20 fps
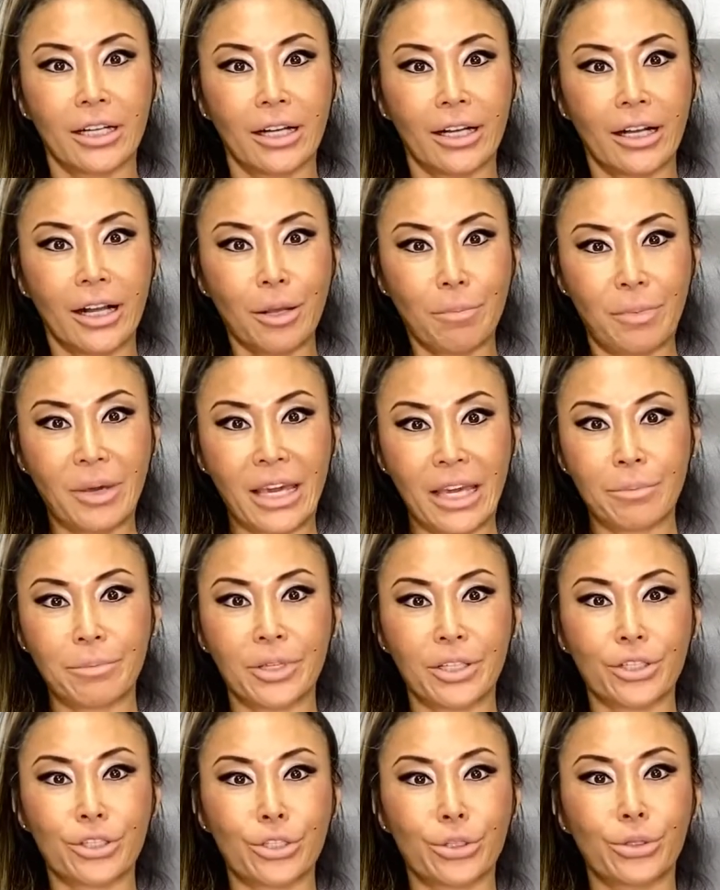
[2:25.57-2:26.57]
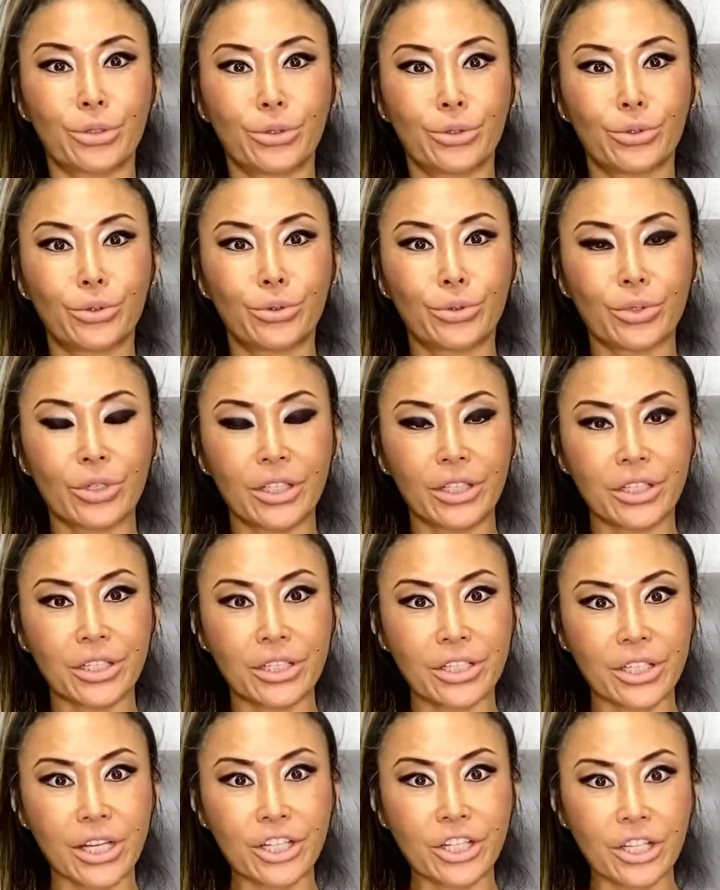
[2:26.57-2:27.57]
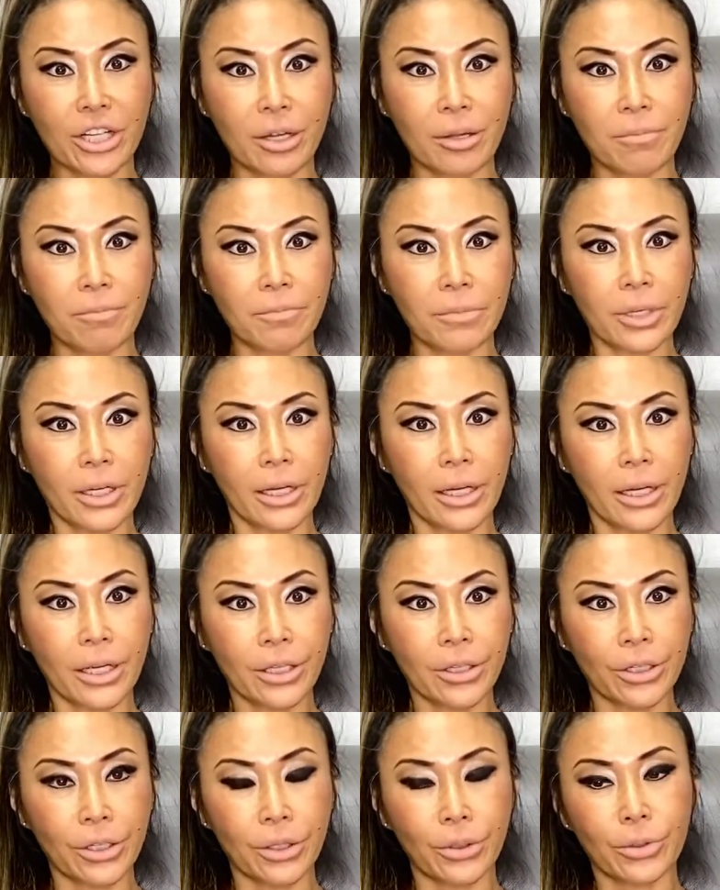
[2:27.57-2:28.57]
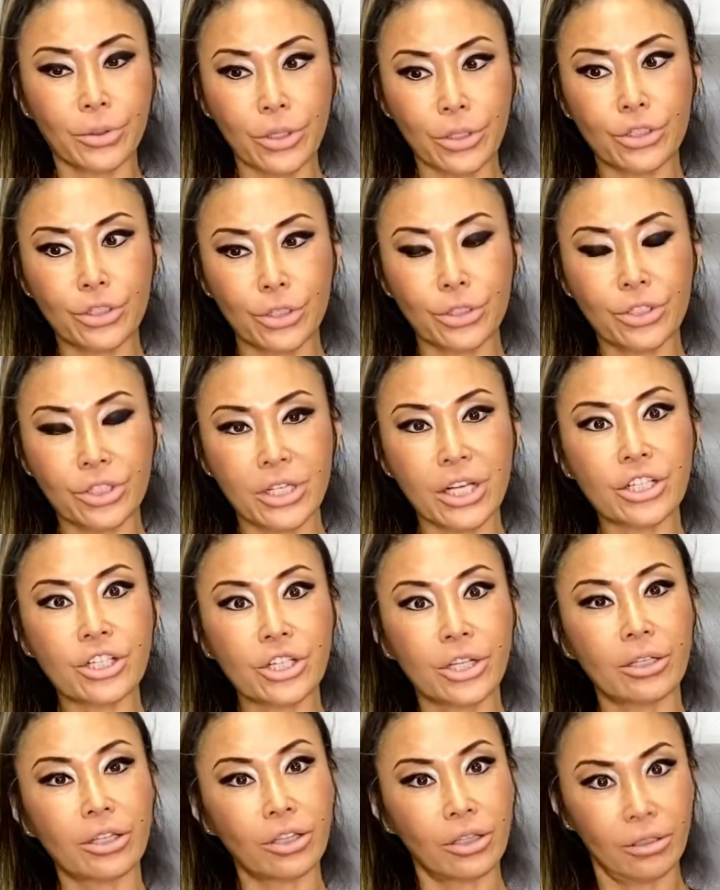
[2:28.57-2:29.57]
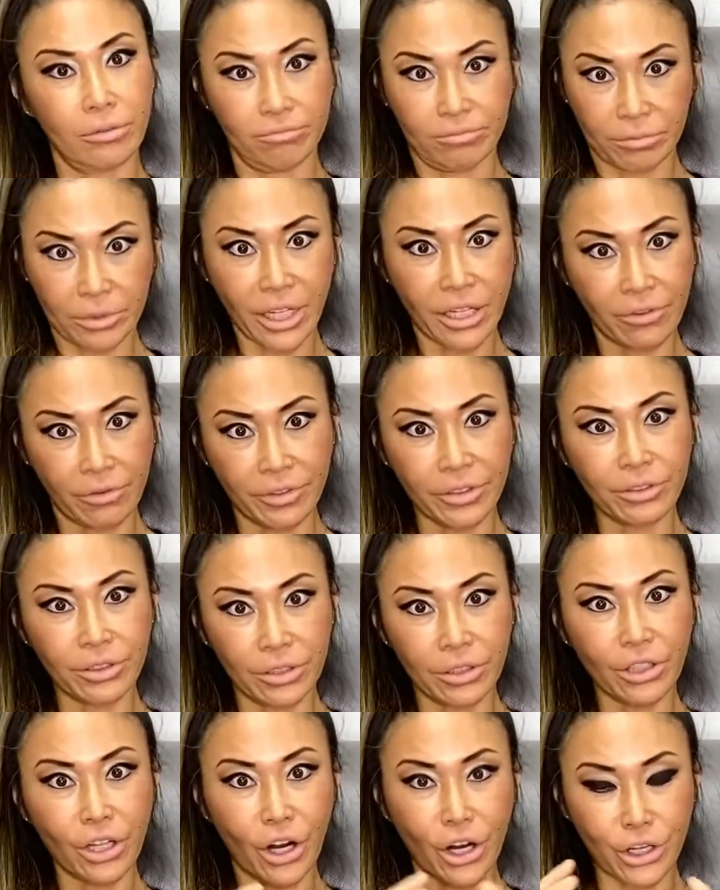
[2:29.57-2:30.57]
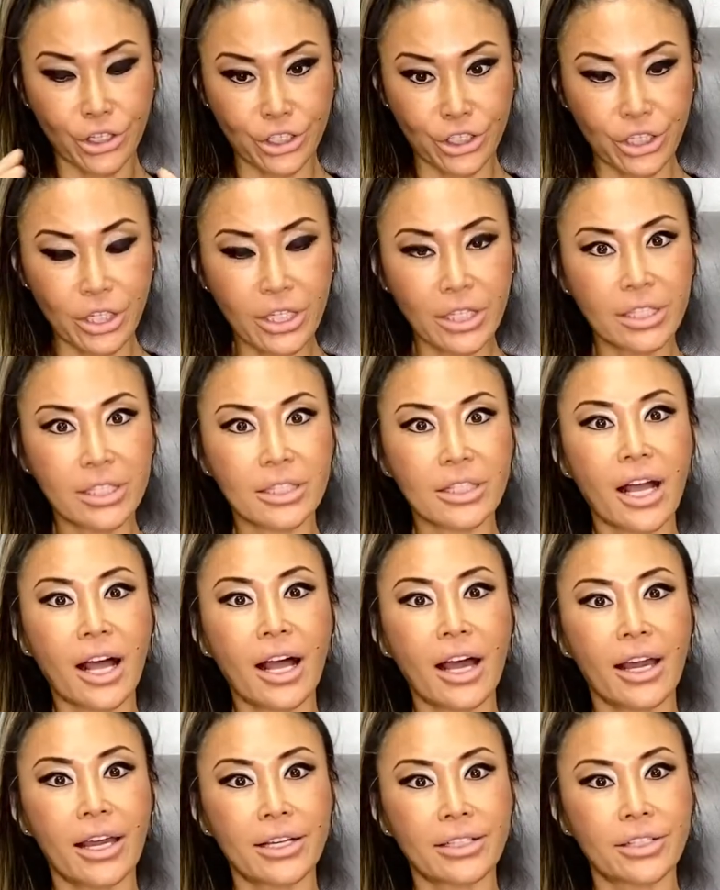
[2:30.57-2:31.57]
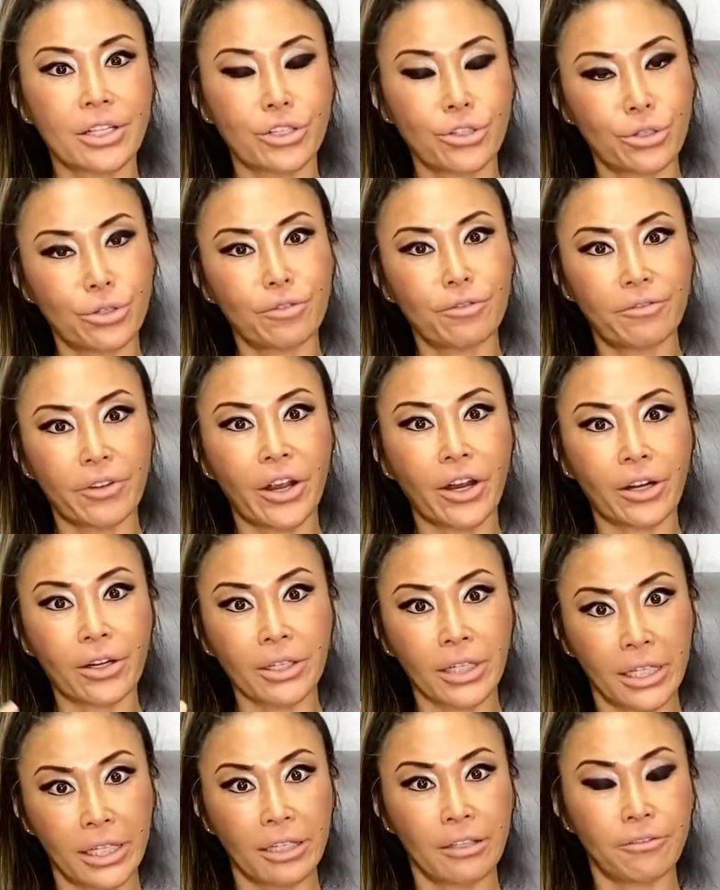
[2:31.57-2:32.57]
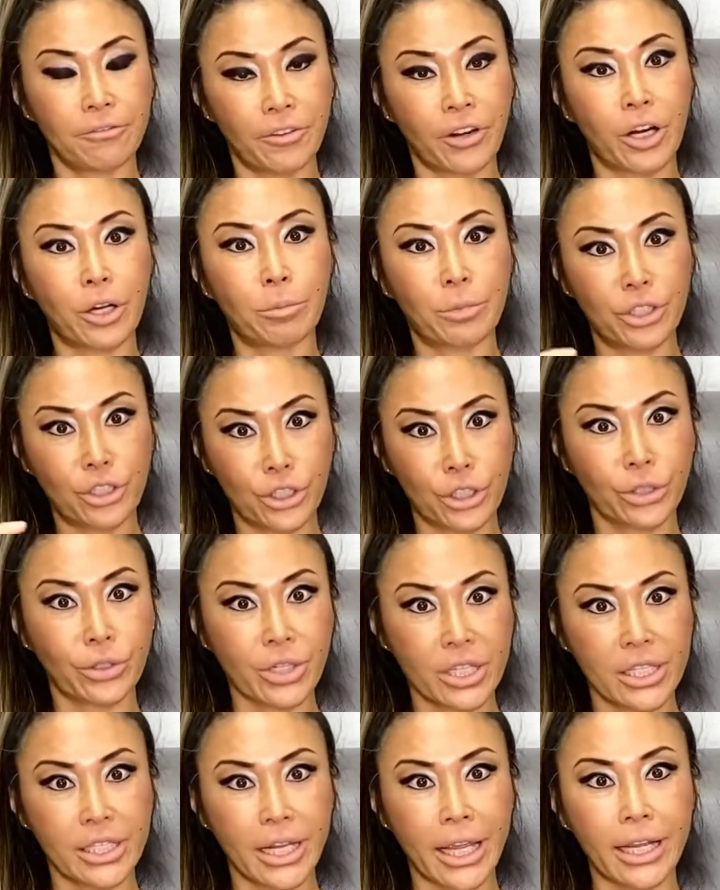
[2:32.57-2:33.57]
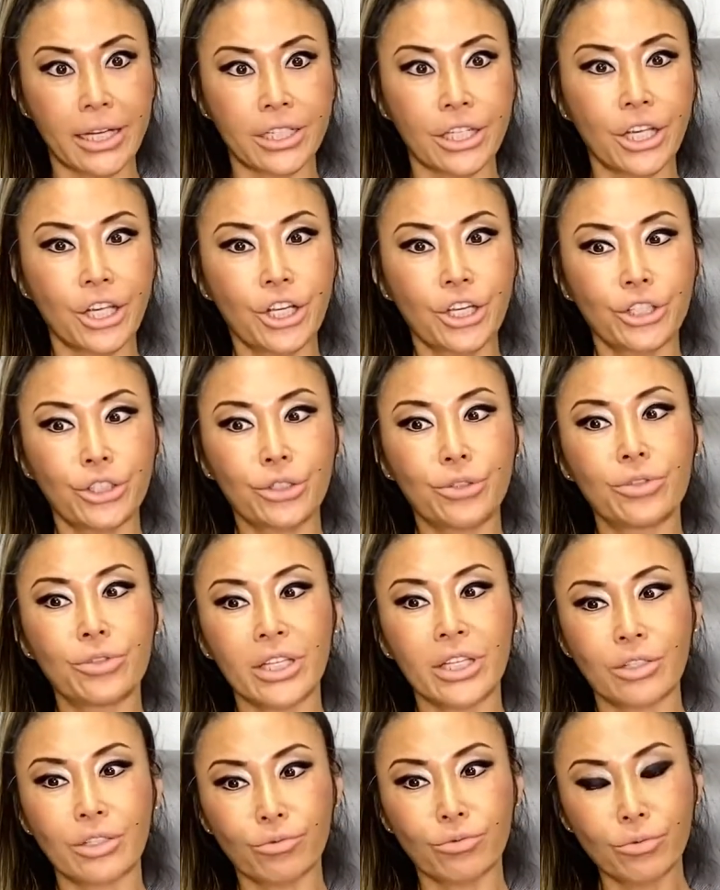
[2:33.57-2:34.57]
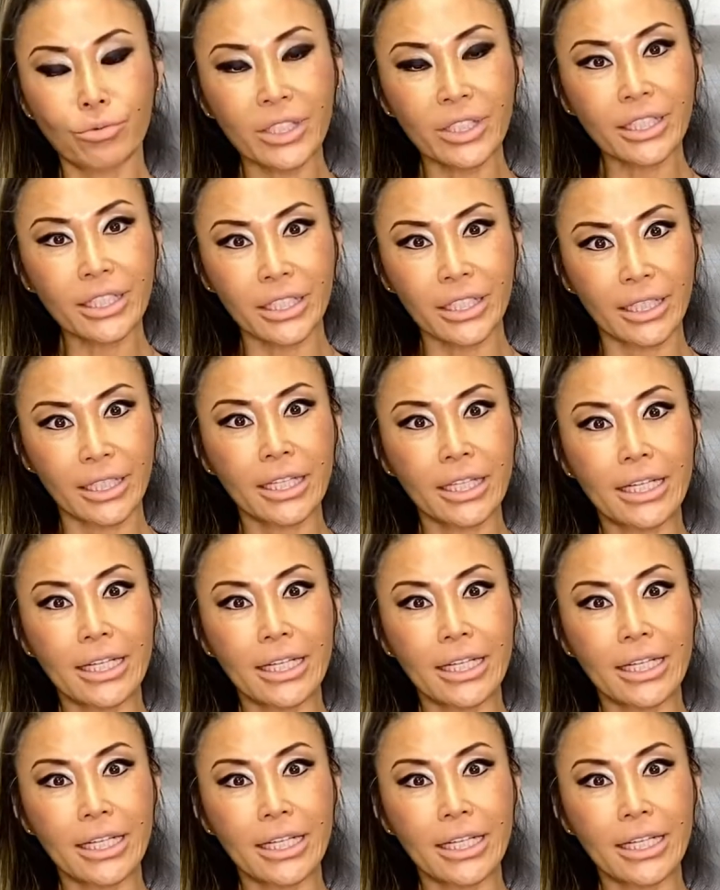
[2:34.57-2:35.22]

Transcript: a baby to such a, to such a kind of large size and to fairly mature state, you need really